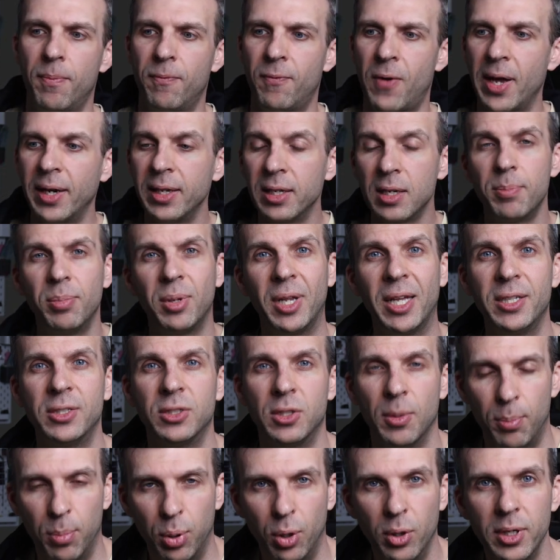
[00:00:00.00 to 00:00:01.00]
finding a place
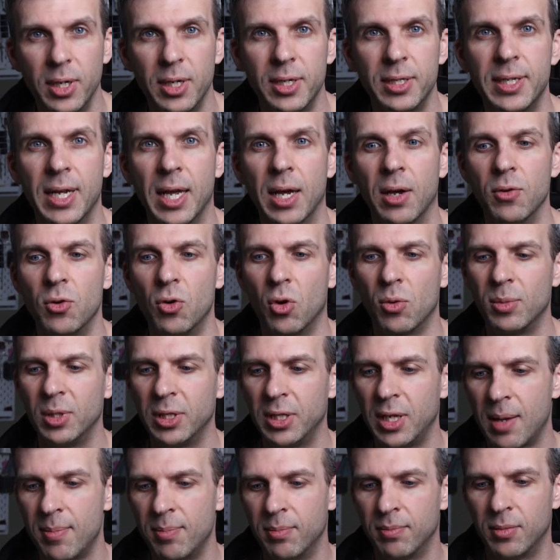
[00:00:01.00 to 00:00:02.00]
to put it down.
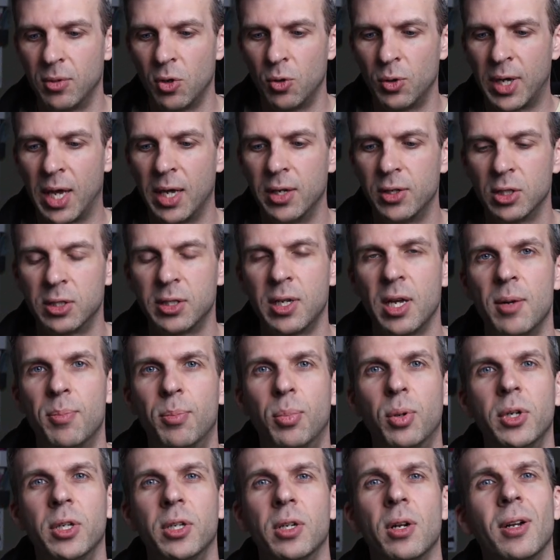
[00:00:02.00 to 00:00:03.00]
Normally I'm okay just kind of
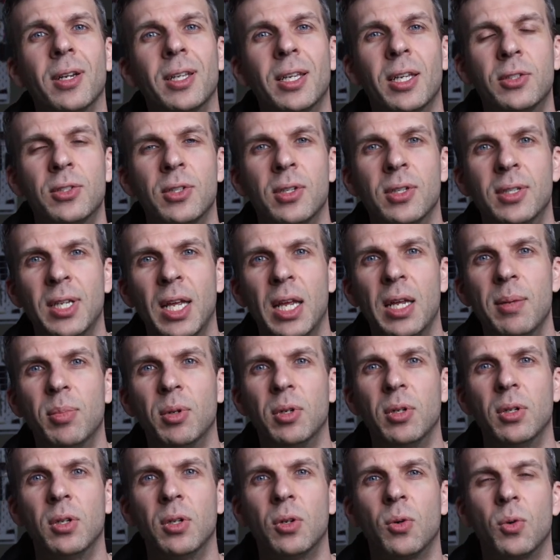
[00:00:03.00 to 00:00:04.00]
putting it on a kitchen
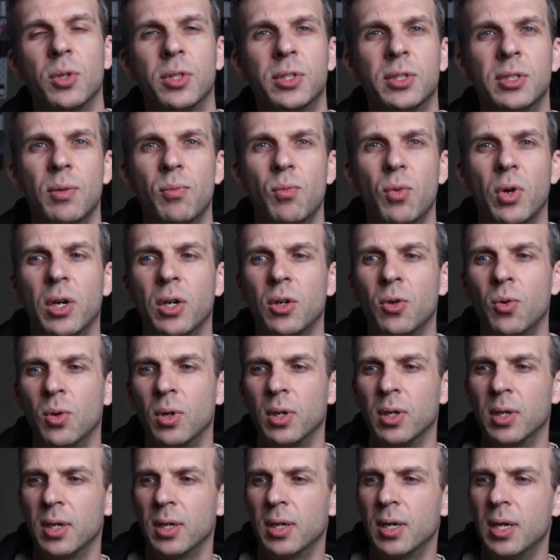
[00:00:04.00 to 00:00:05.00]
table or somewhere,
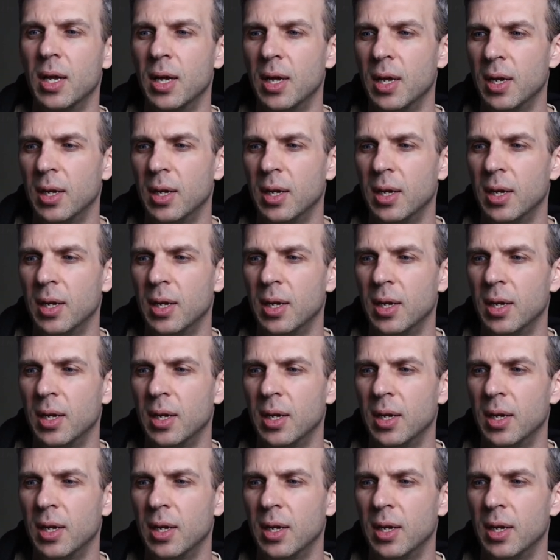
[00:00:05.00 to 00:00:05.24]
or a